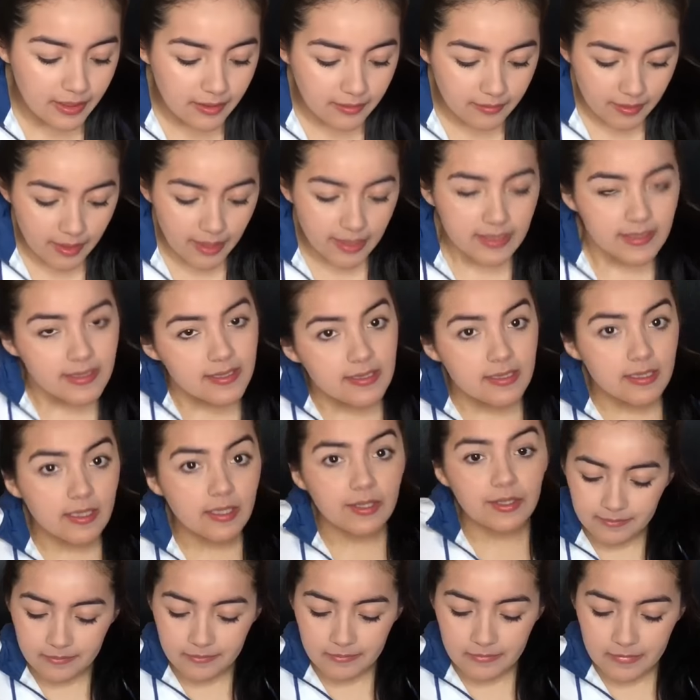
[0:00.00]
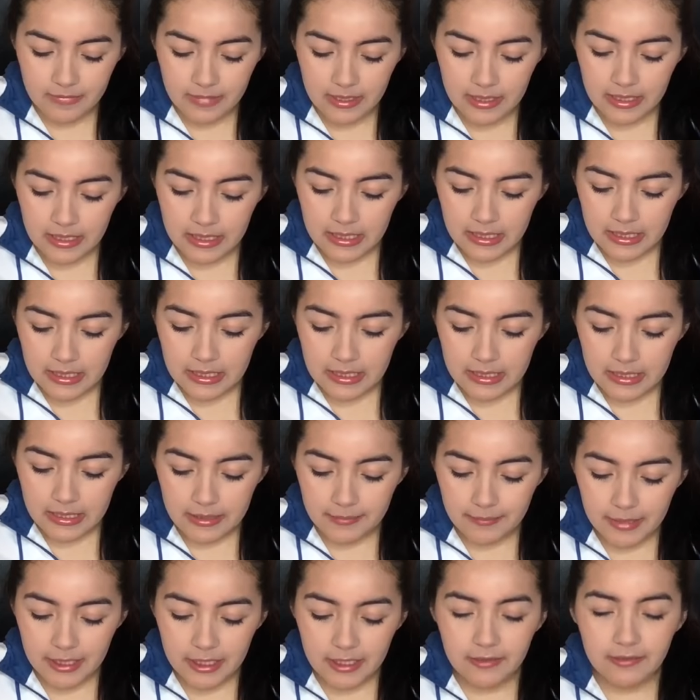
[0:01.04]
Right, so
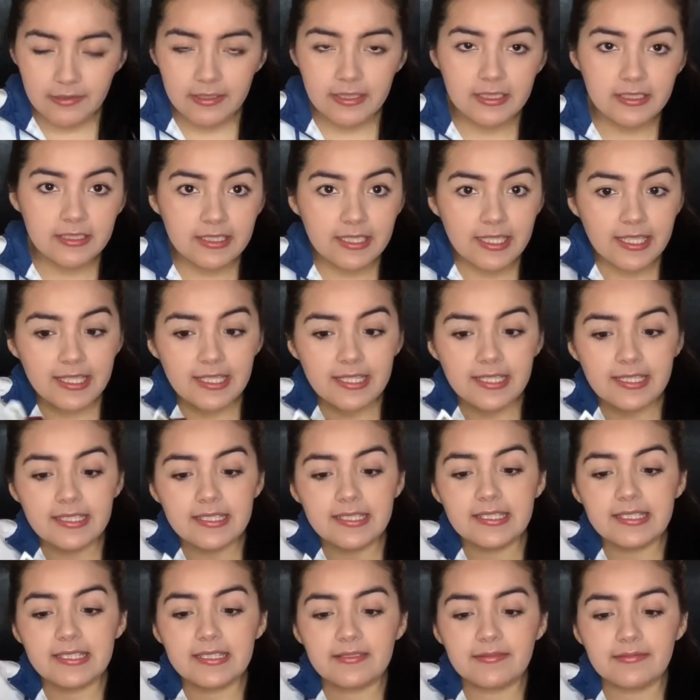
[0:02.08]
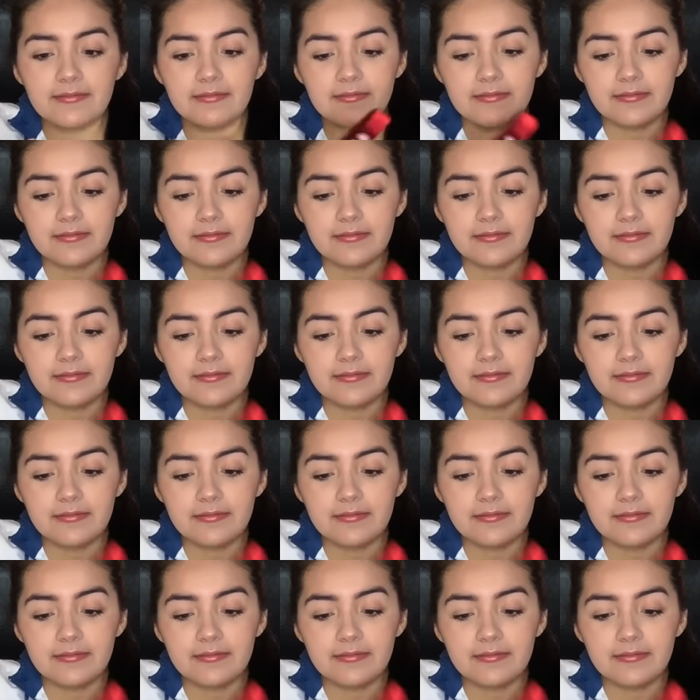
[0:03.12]
got my cute little keys.